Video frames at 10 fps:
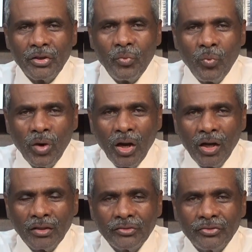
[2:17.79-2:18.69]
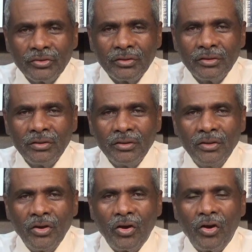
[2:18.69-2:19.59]
was
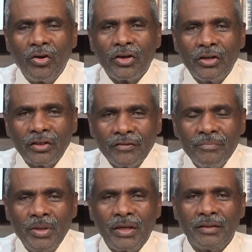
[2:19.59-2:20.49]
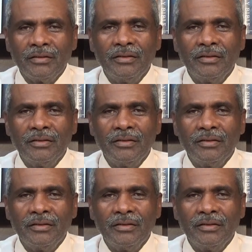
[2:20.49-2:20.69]
or could have been.